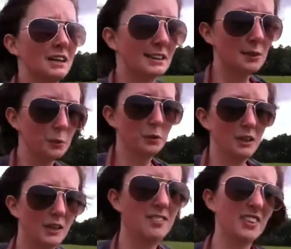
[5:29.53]
So
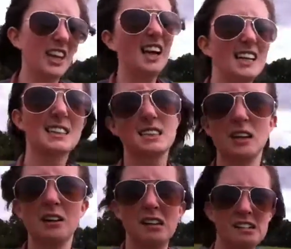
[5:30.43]
for the last
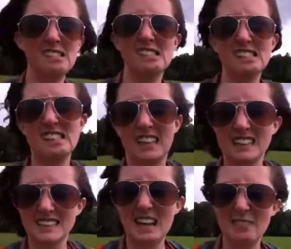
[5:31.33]

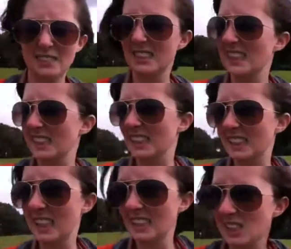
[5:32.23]

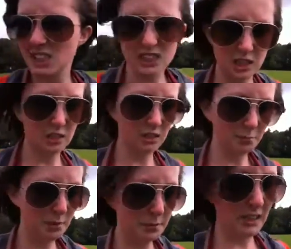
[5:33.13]
70-ish,
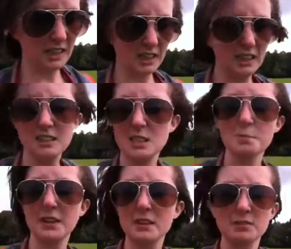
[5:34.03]
maybe 80
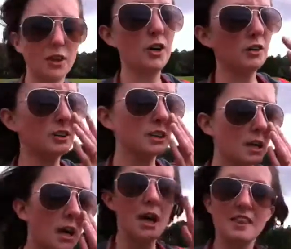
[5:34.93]
something vlogs,
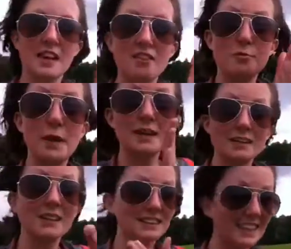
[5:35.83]
they've
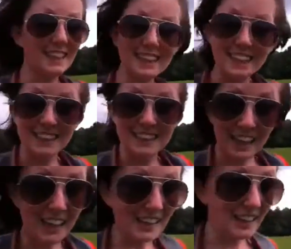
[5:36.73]
been daily,
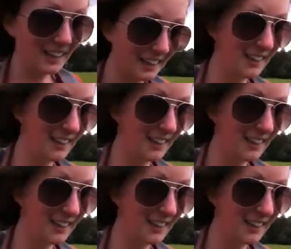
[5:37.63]
like,